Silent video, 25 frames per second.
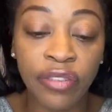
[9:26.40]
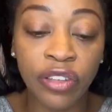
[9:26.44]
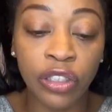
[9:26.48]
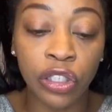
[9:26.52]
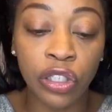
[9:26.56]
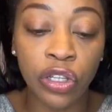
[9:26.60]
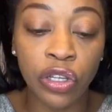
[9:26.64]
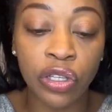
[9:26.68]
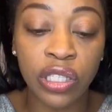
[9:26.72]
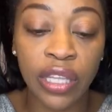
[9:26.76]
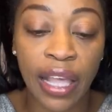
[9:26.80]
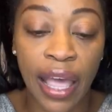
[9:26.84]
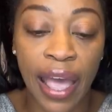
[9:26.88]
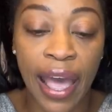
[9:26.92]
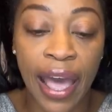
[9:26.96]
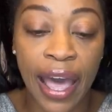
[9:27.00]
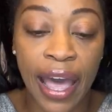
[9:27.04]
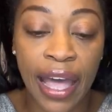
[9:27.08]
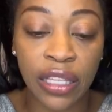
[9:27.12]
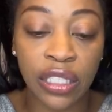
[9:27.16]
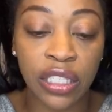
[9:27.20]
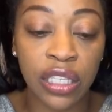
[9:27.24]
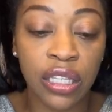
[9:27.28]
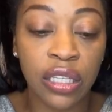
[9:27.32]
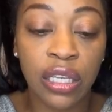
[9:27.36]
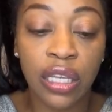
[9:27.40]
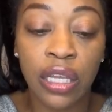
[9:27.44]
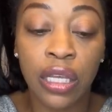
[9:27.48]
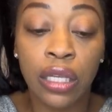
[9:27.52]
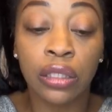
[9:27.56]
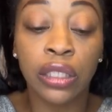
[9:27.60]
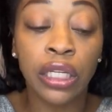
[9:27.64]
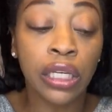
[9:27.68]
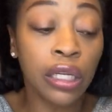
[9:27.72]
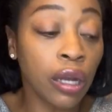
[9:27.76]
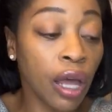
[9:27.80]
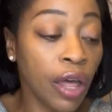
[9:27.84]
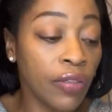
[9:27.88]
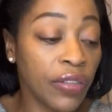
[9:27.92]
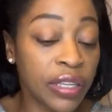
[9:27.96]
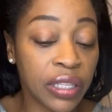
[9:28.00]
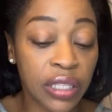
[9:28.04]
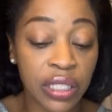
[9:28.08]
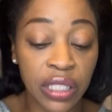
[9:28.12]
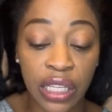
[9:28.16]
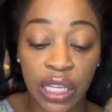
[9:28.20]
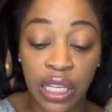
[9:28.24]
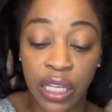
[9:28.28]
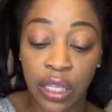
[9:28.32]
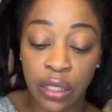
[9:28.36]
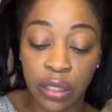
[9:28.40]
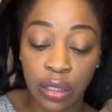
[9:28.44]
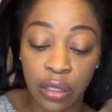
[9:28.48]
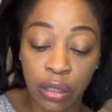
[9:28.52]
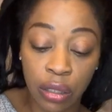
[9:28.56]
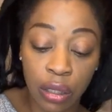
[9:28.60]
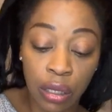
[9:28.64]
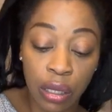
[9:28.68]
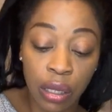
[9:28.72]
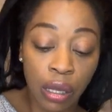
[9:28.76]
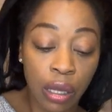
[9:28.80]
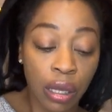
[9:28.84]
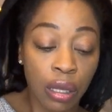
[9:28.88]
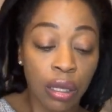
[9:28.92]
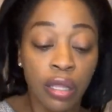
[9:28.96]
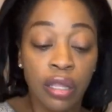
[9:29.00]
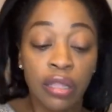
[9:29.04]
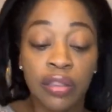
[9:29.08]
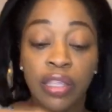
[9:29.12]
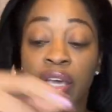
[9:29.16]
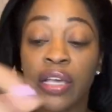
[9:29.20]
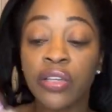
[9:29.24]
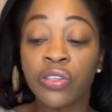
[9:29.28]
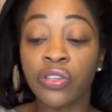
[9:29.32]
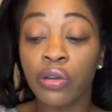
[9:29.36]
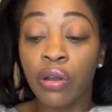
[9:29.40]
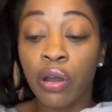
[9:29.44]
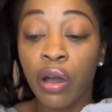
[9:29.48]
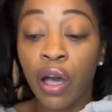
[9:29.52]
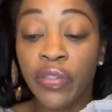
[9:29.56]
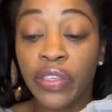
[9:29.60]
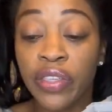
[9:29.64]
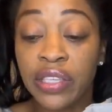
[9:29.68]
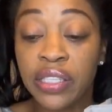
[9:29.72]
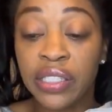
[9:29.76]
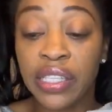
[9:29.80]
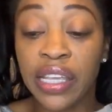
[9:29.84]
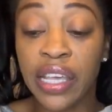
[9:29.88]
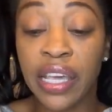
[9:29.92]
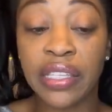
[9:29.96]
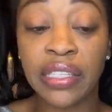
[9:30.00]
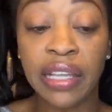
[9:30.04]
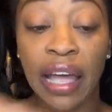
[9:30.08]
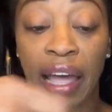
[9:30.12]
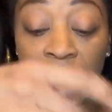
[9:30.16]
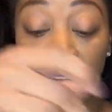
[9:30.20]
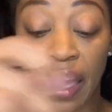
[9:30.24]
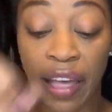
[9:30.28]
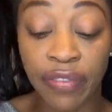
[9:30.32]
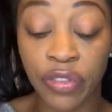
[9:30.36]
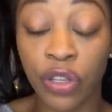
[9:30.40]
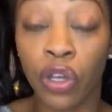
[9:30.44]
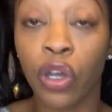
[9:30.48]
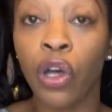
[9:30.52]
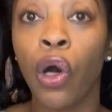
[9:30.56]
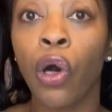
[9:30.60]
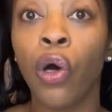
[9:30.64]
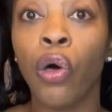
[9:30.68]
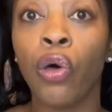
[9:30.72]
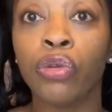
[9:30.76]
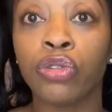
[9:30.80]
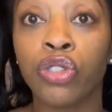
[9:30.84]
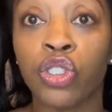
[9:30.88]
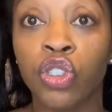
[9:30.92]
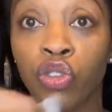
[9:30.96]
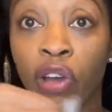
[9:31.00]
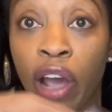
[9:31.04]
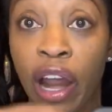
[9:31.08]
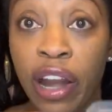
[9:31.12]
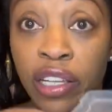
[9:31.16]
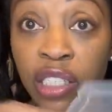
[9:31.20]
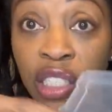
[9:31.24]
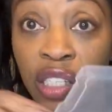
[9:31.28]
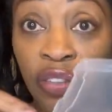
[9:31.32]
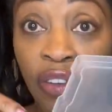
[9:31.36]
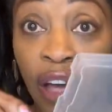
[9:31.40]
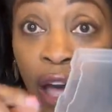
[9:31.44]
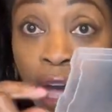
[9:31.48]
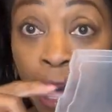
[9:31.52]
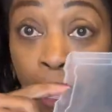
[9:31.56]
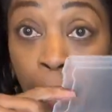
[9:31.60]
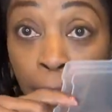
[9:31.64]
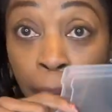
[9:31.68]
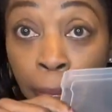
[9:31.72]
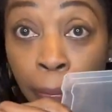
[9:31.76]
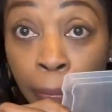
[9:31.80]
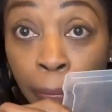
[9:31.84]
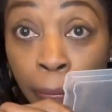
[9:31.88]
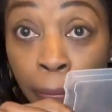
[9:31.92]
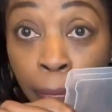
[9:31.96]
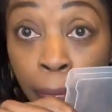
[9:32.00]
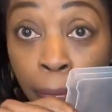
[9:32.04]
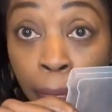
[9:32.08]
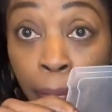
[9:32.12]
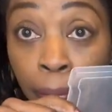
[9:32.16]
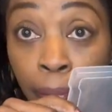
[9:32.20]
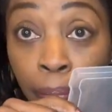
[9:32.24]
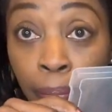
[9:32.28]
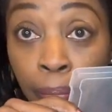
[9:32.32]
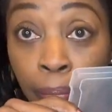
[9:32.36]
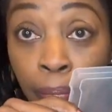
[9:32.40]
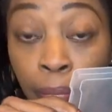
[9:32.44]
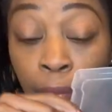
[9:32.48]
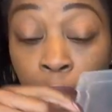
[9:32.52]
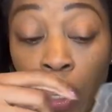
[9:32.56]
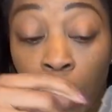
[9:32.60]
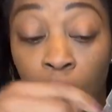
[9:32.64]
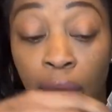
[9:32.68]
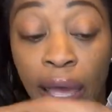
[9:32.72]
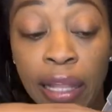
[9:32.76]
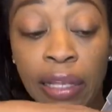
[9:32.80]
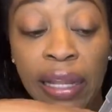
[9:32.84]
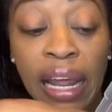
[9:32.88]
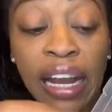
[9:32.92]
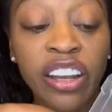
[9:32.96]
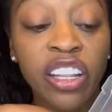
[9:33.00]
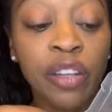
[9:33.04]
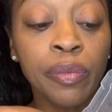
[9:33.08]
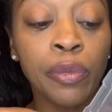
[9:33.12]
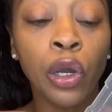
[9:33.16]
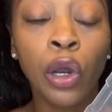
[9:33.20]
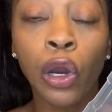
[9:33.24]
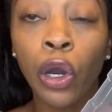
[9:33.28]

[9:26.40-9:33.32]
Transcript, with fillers: looked at, look at all these seeds. These are all the seeds I have to cold stratify. Okay, a lot of them are